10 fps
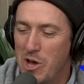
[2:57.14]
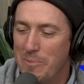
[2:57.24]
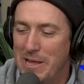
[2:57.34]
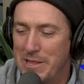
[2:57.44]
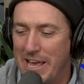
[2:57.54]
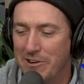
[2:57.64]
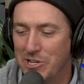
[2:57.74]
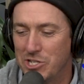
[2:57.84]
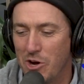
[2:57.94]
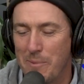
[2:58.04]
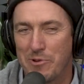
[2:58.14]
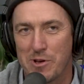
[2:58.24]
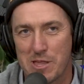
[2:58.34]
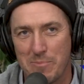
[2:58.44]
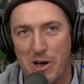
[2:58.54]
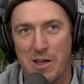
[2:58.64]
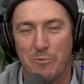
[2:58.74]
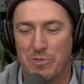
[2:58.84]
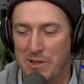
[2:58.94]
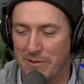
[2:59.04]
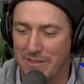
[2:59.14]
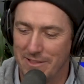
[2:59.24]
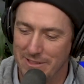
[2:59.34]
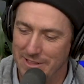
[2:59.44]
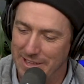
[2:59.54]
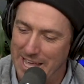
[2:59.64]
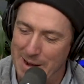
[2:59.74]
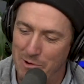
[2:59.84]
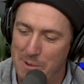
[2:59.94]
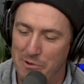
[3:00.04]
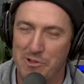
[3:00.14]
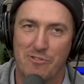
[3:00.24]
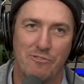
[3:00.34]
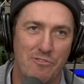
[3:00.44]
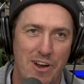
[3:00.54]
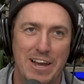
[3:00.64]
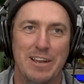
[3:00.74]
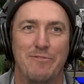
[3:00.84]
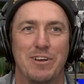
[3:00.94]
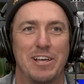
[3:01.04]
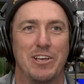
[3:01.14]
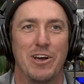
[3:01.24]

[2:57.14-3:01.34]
So many skaters show up to a spot when the camera operator is ready to fucking